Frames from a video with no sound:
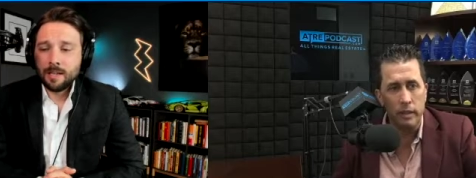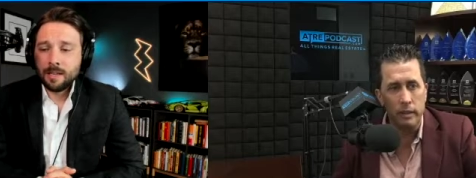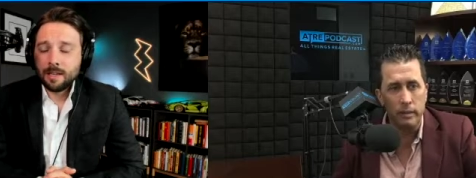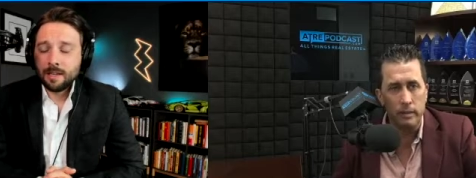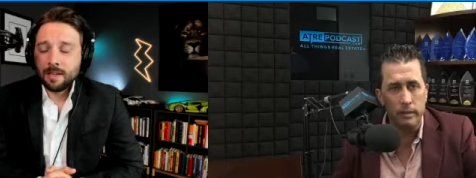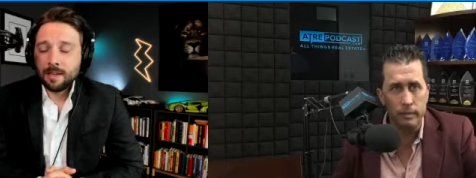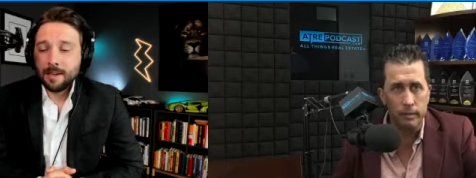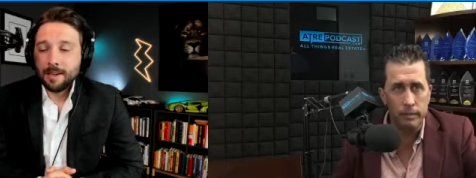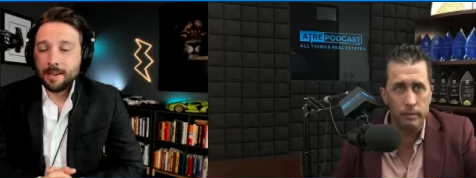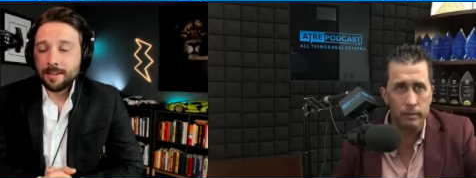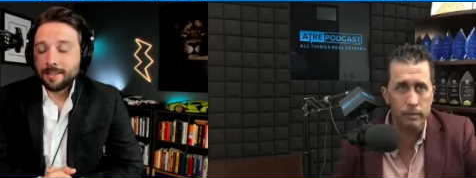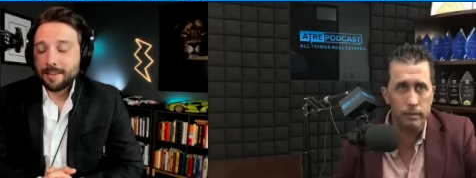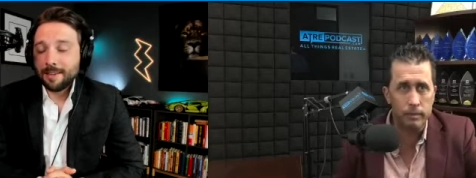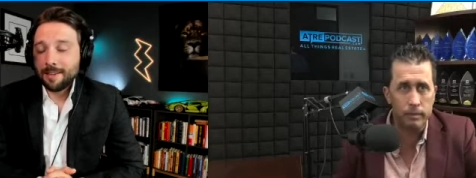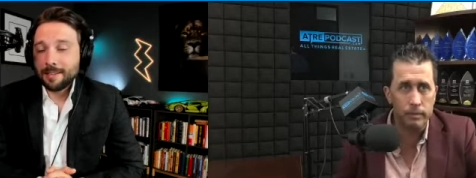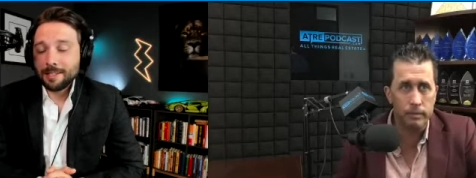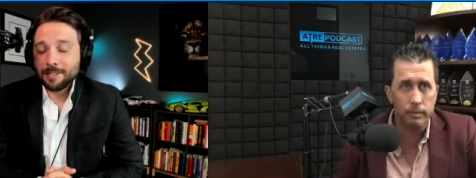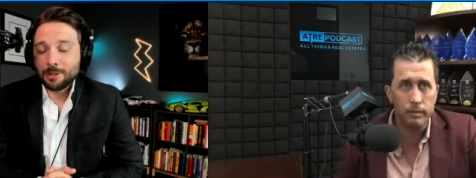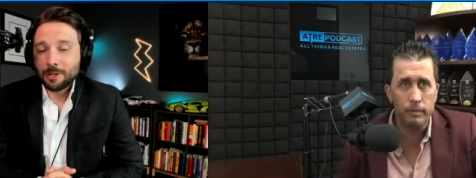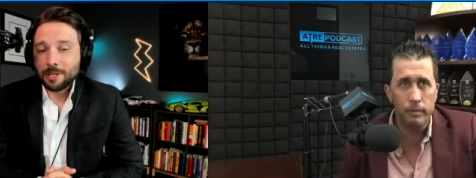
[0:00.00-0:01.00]
Speaker 1: Yeah, uh,
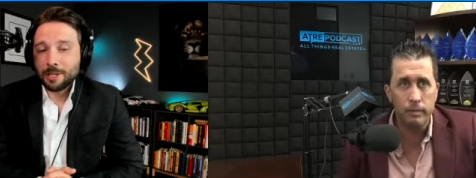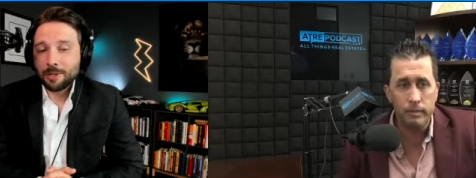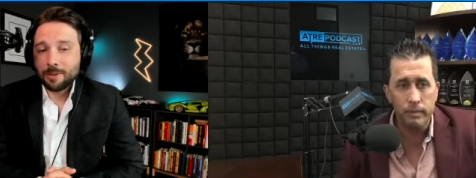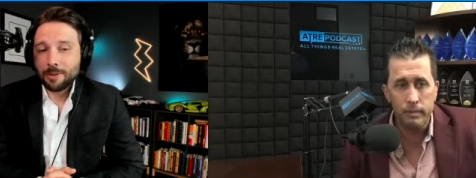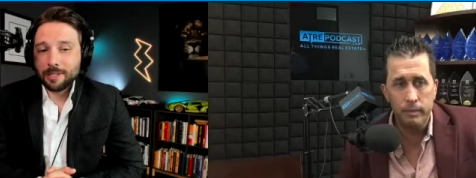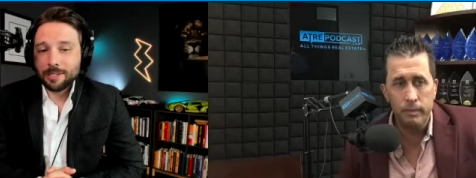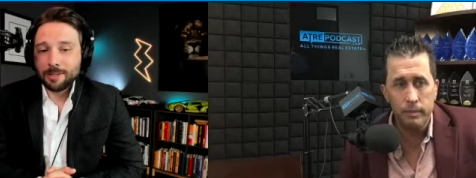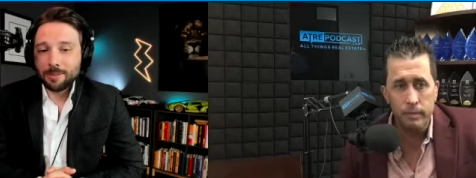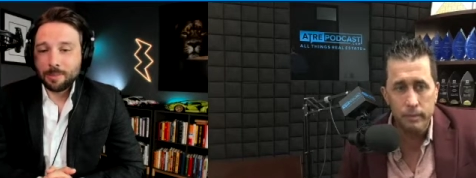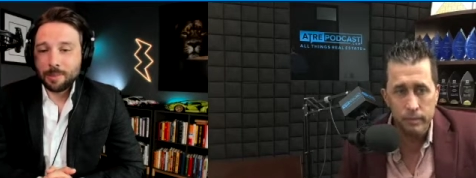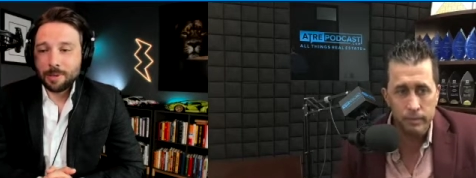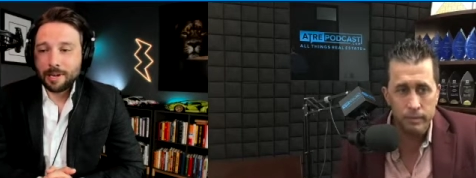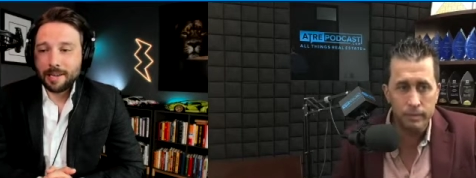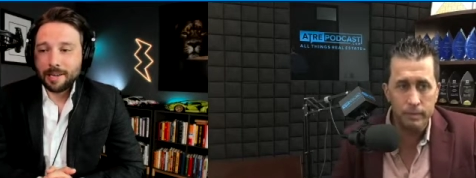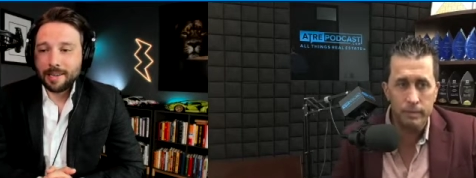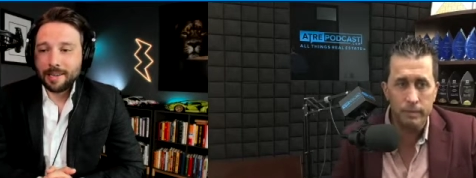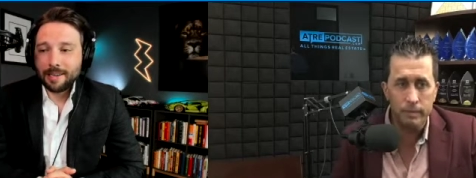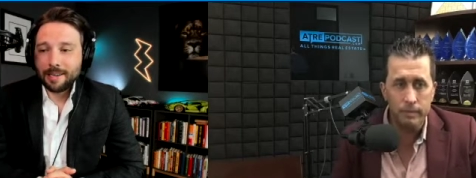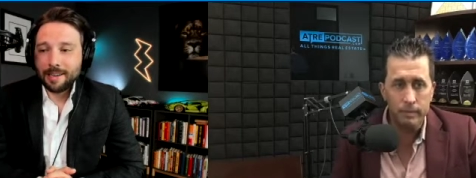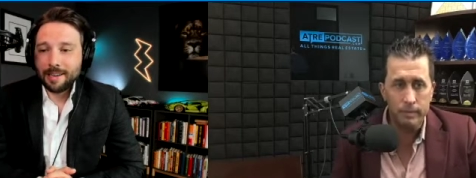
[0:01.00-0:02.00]
that's a great question,
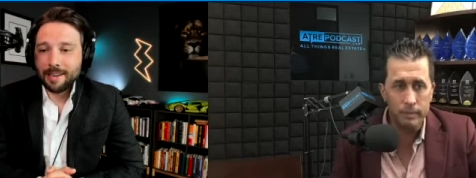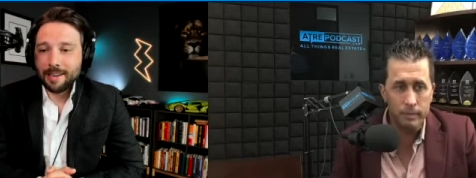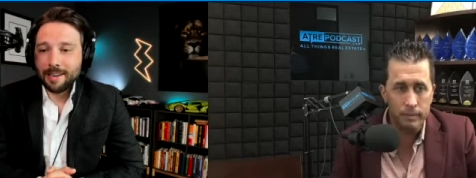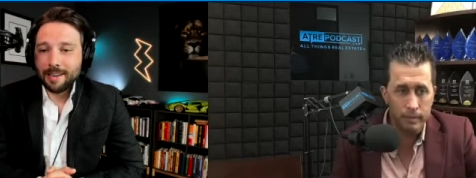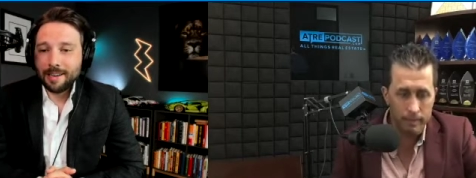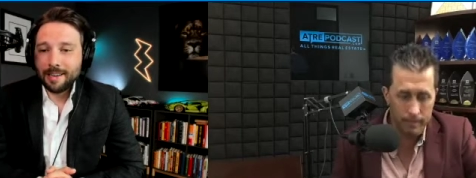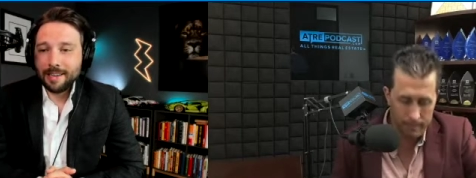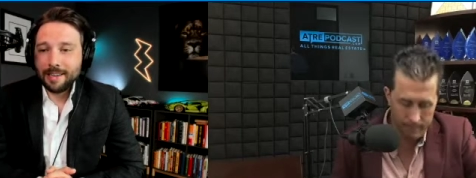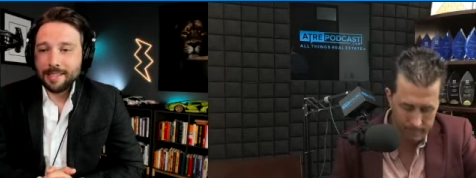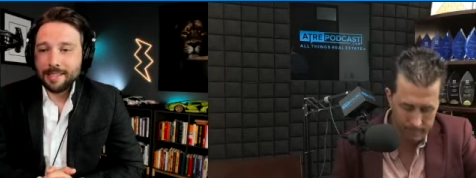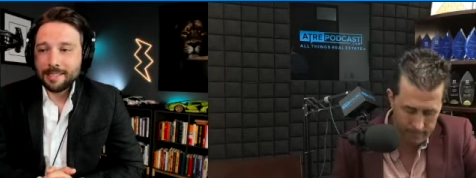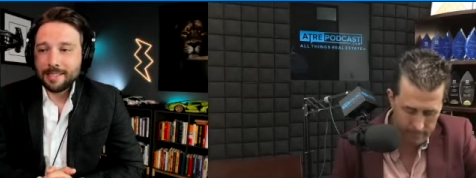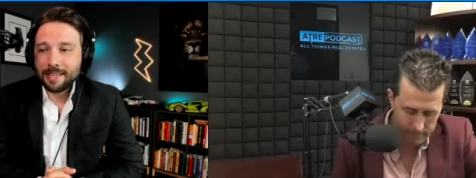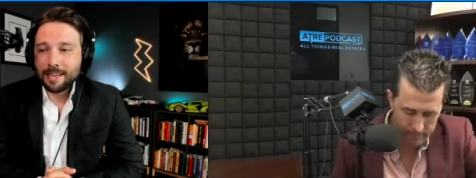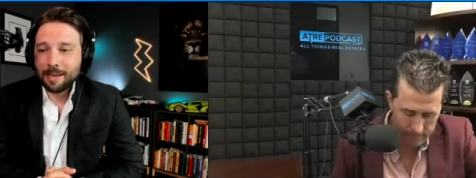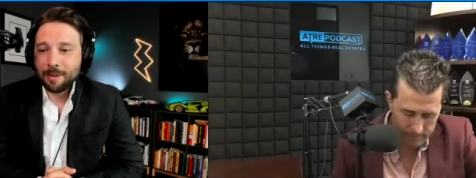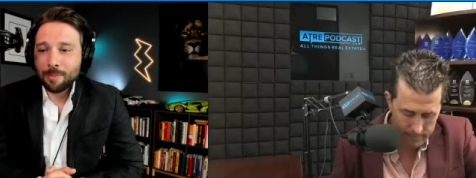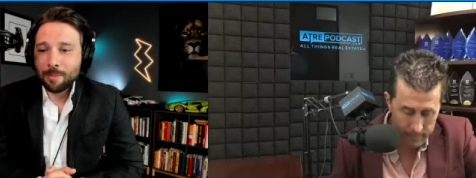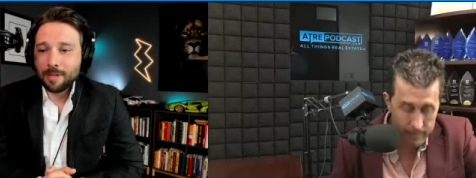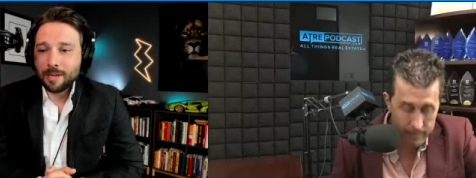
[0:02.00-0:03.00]
Brad. Uh,
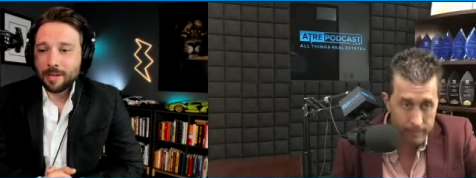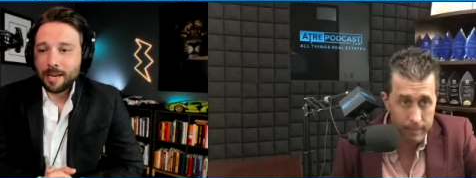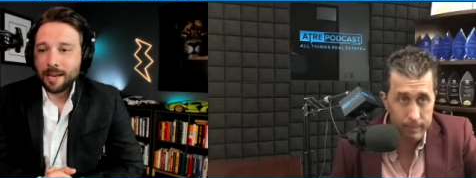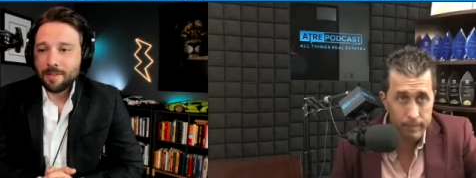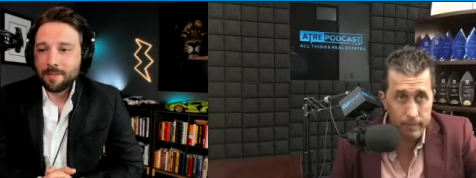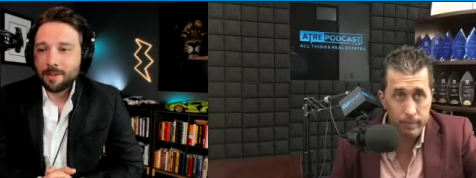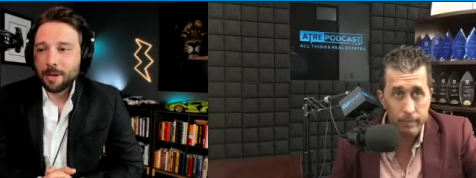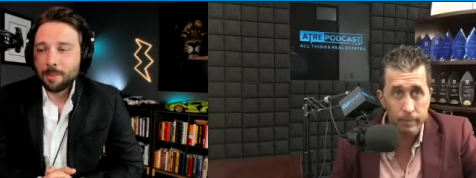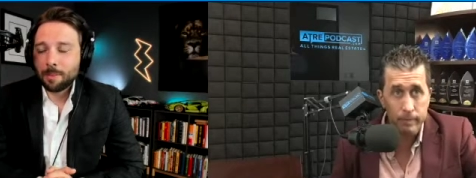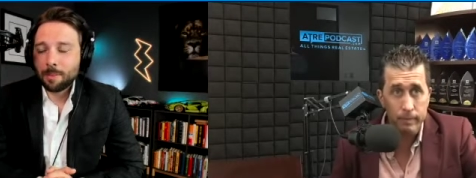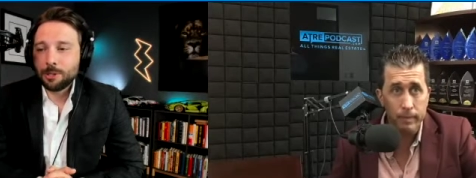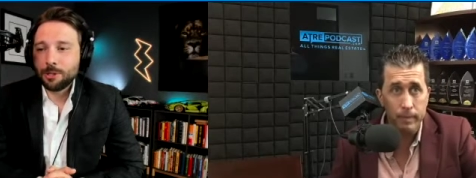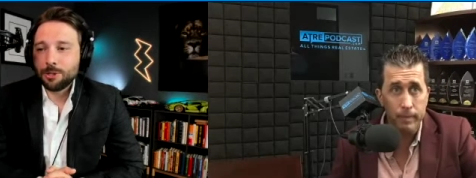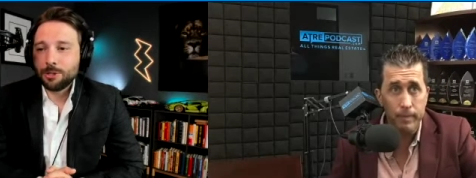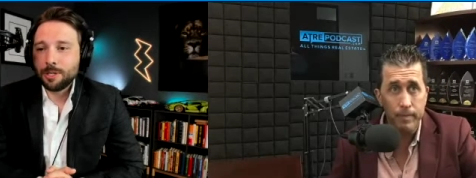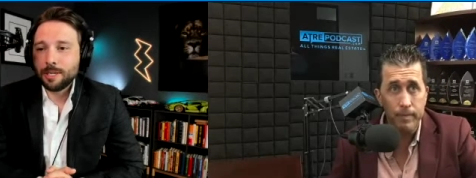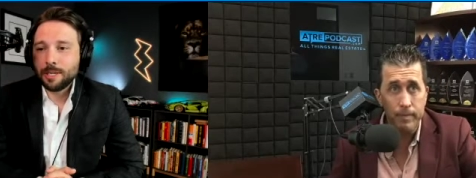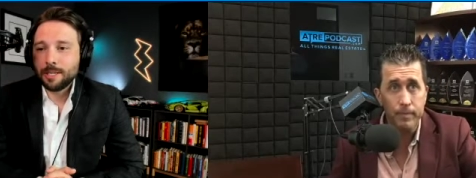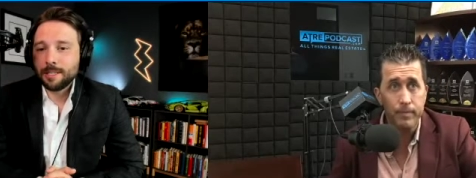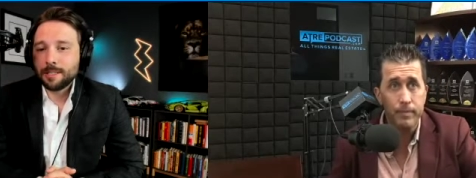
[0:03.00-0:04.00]
anytime that I have an
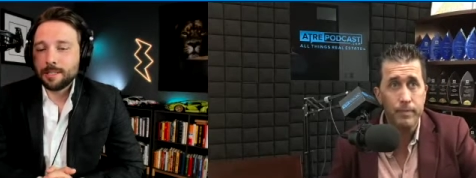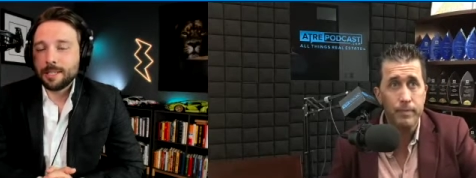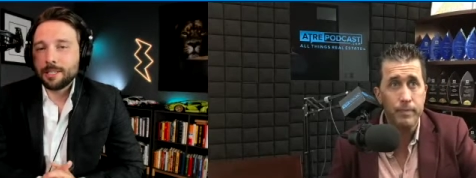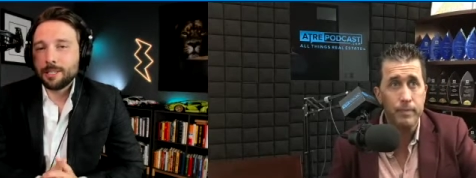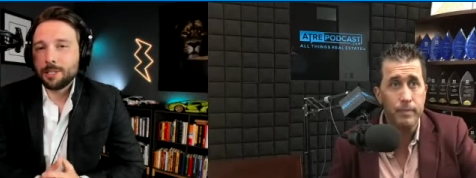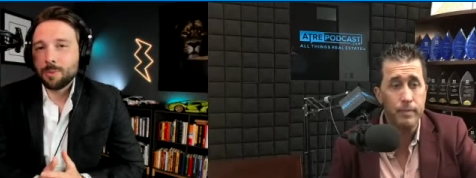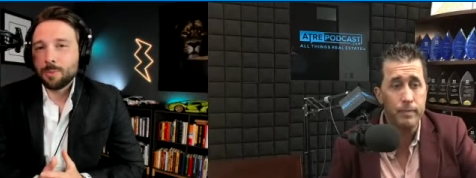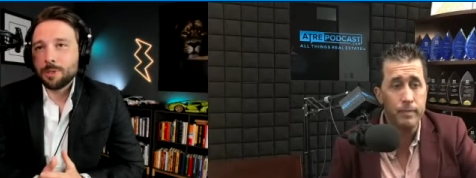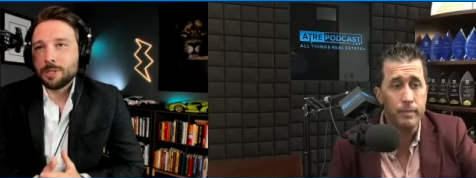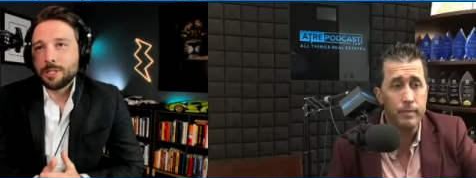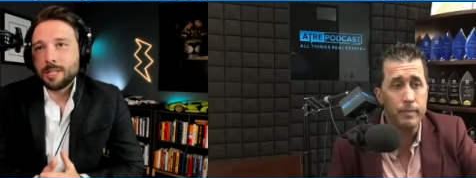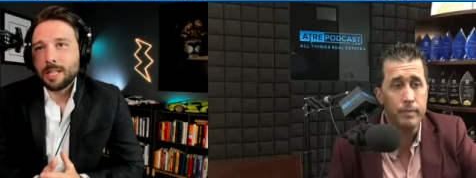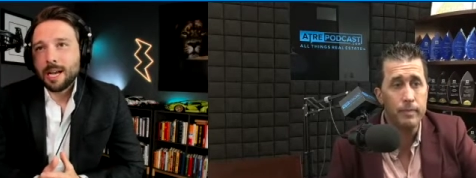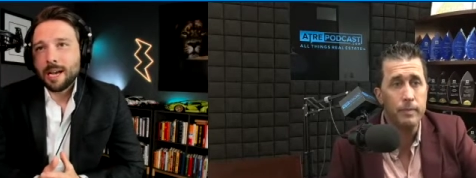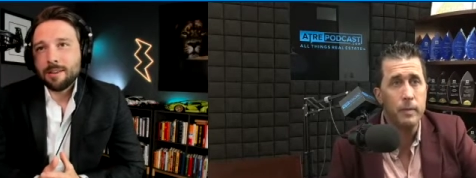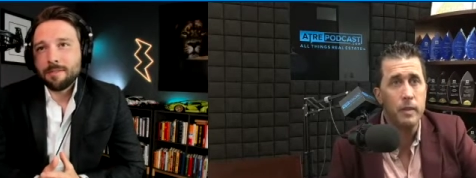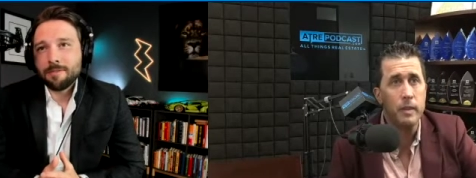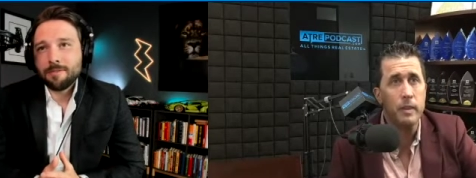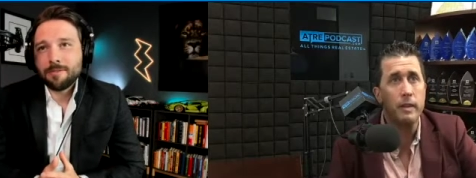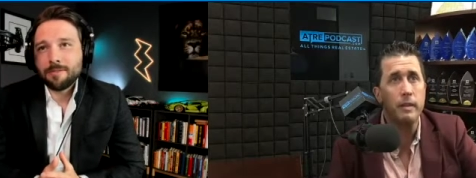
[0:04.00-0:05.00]
opportunity to touch someone's
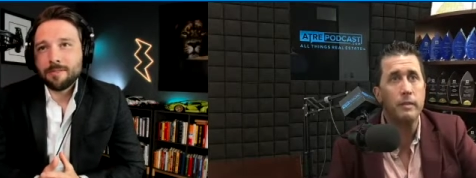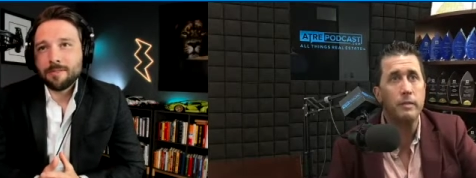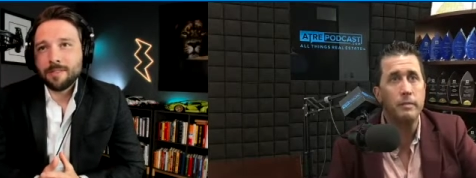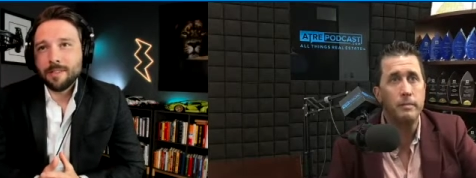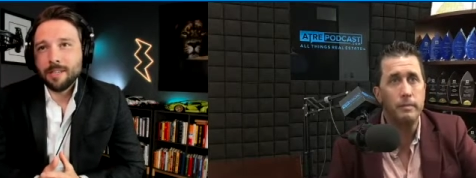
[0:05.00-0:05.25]
life,